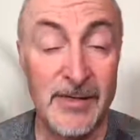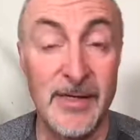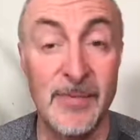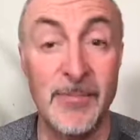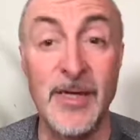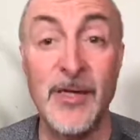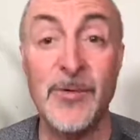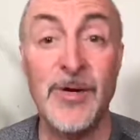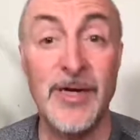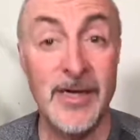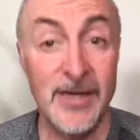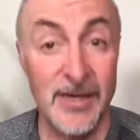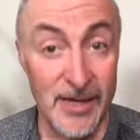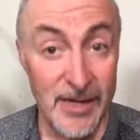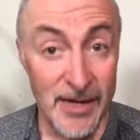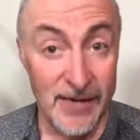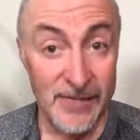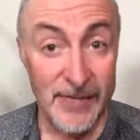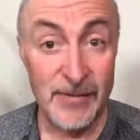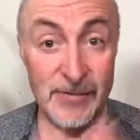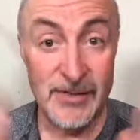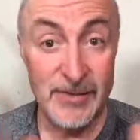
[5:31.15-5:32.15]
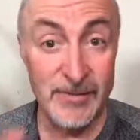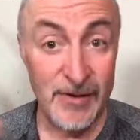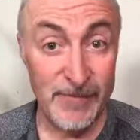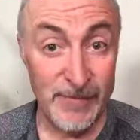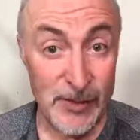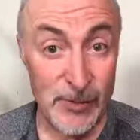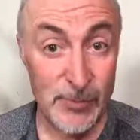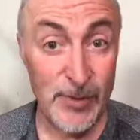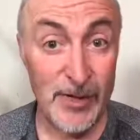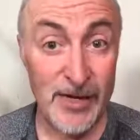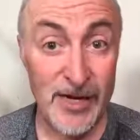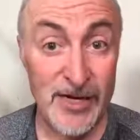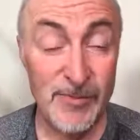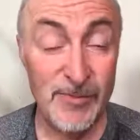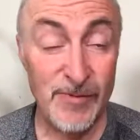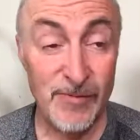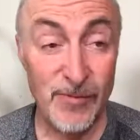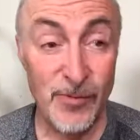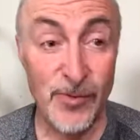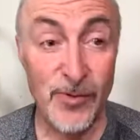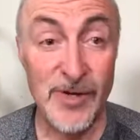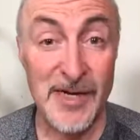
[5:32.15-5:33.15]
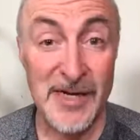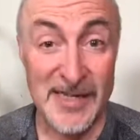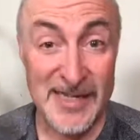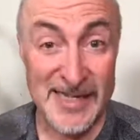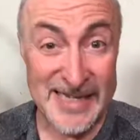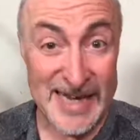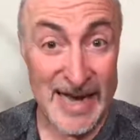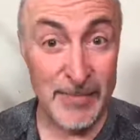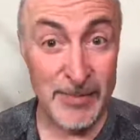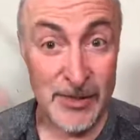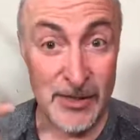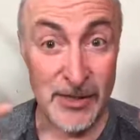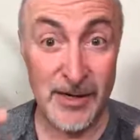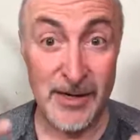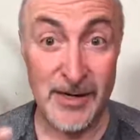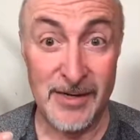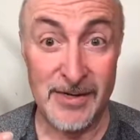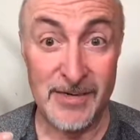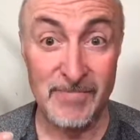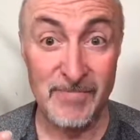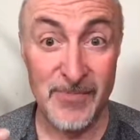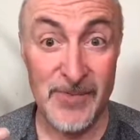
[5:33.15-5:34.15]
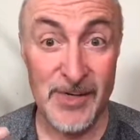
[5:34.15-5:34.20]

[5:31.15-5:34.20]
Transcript: By the way, if you haven't seen my Facebook lives before, this happens a lot.